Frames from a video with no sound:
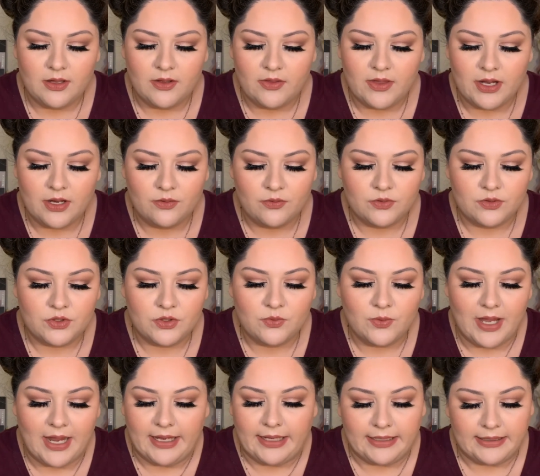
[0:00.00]
They don't do
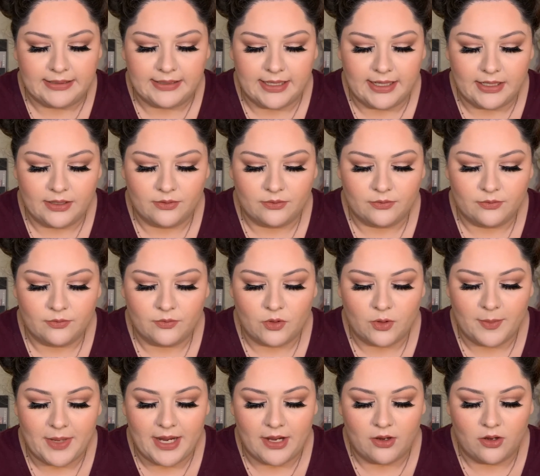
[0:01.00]
anything for
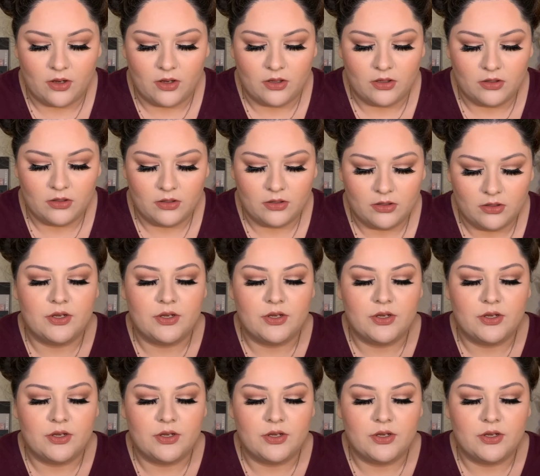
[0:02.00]
me at all.